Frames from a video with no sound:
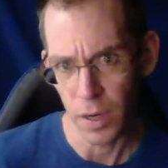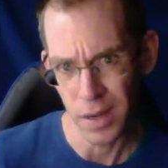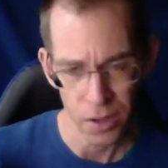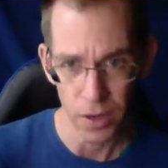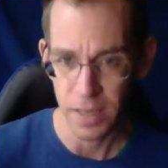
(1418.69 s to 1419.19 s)

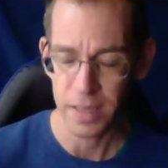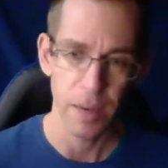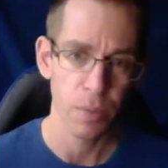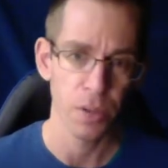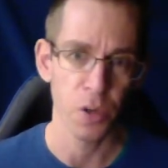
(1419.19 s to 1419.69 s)
Another
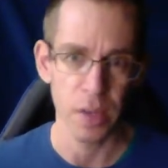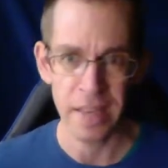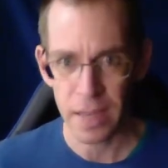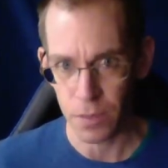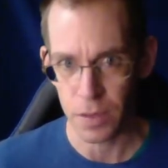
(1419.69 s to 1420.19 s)
example Dewey
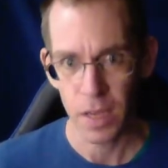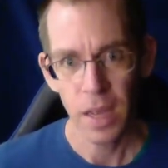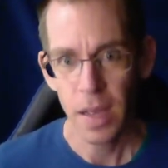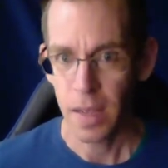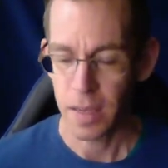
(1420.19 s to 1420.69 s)
gives
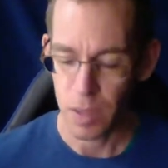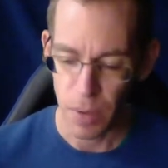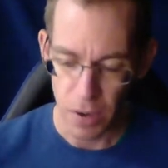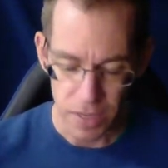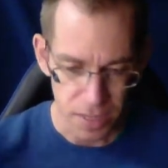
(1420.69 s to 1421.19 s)
is
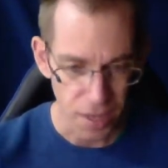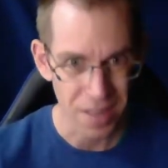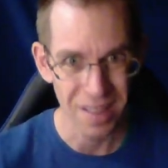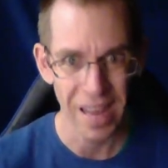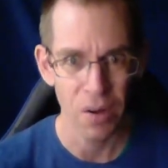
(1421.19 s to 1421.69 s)
about a
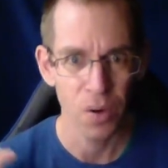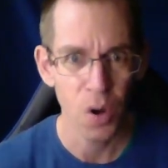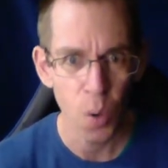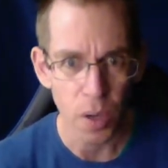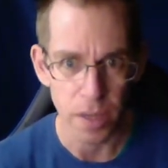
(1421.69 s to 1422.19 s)
sudden loud
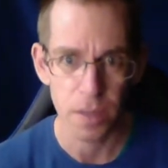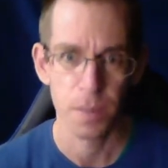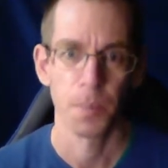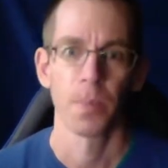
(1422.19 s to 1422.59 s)
noise.